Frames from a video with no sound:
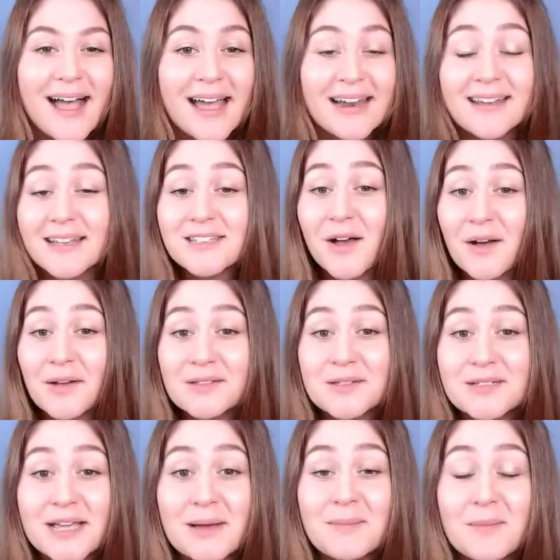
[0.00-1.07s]
I'd like to also
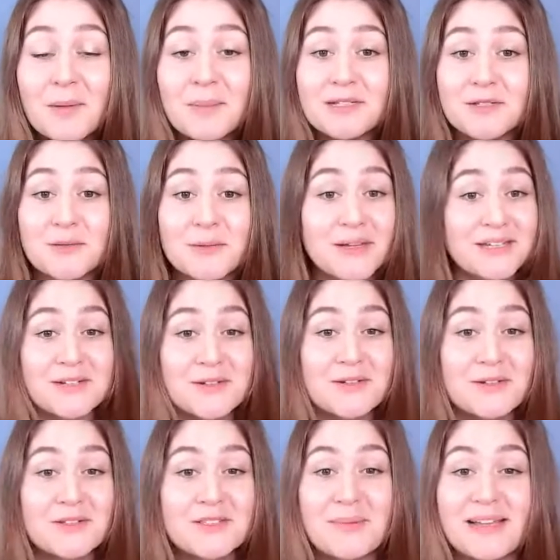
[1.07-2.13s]
take a moment to
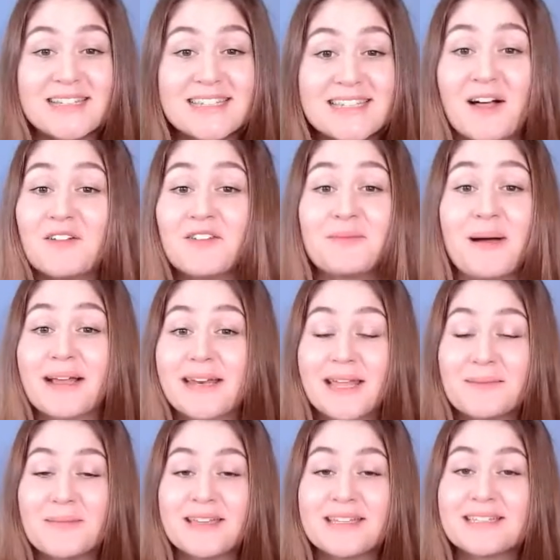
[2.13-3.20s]
introduce myself. My
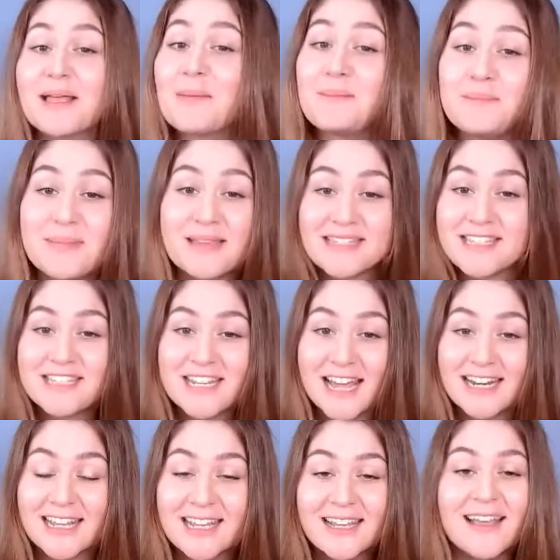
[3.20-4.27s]
name is Miss
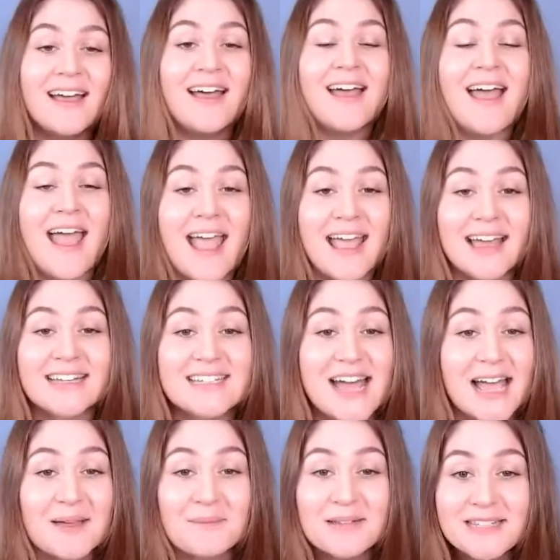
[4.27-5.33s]
Jenny, and
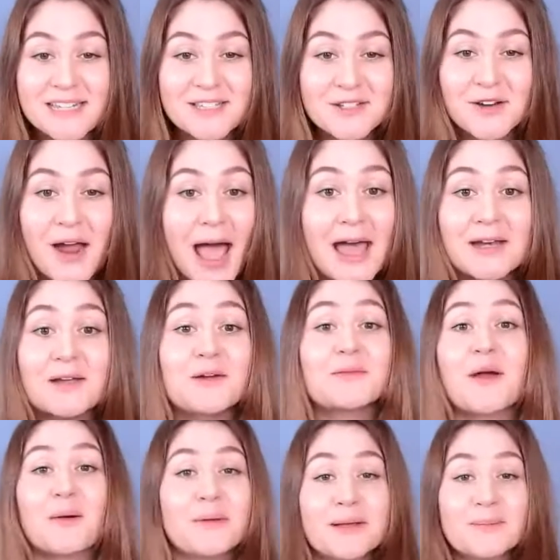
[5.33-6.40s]
I am a teacher at
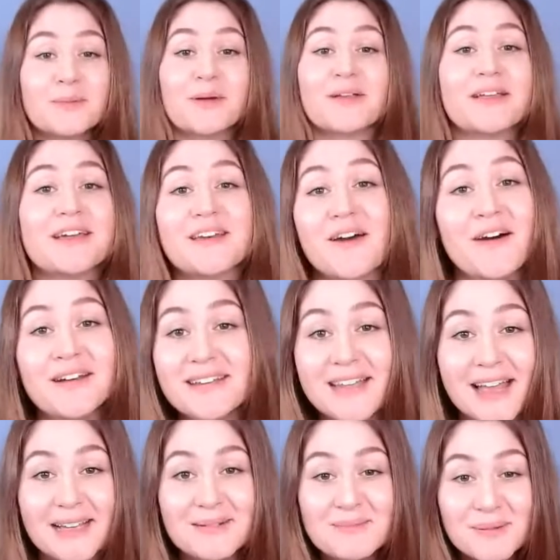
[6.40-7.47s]
Growing Brilliant
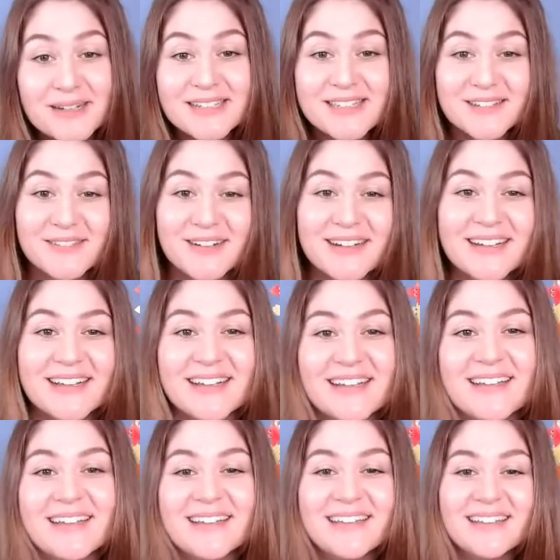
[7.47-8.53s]
Online Preschool.
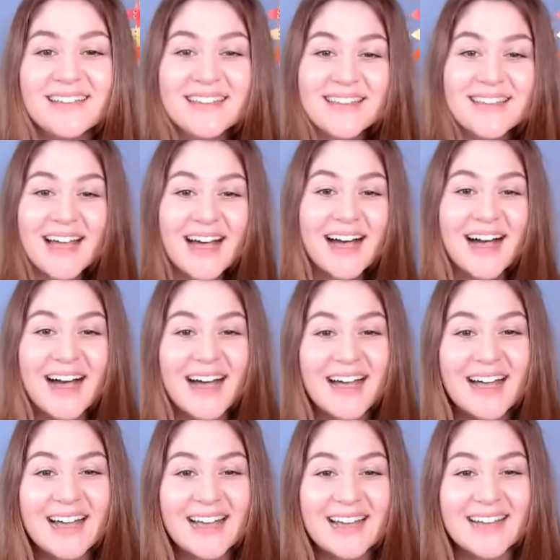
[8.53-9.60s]

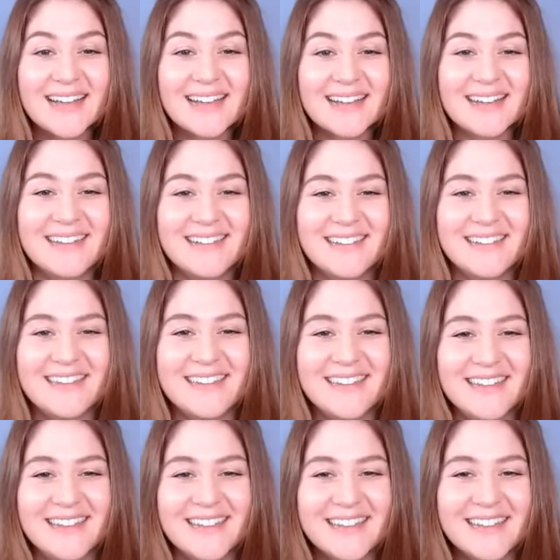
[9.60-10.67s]

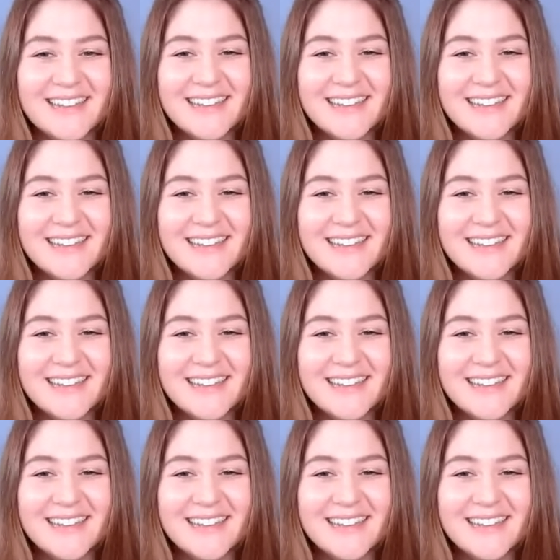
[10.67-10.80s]
Hi.